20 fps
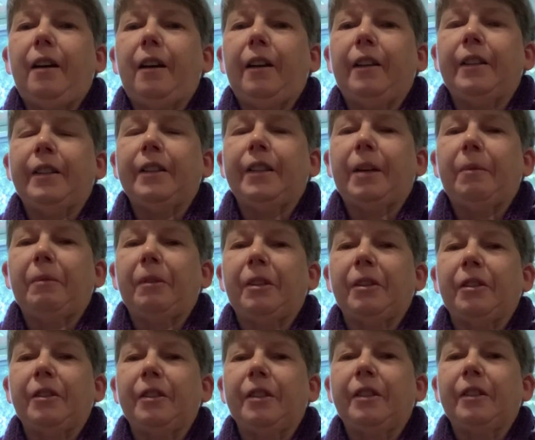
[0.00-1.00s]

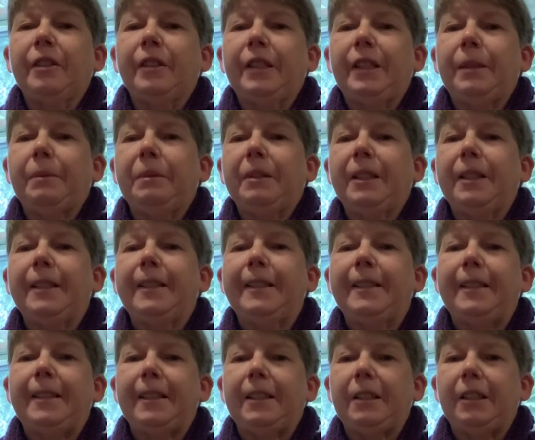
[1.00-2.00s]
Summer's Tips and
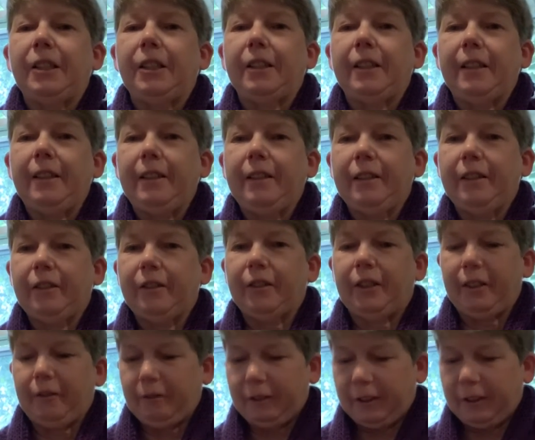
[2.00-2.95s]
Stitches. She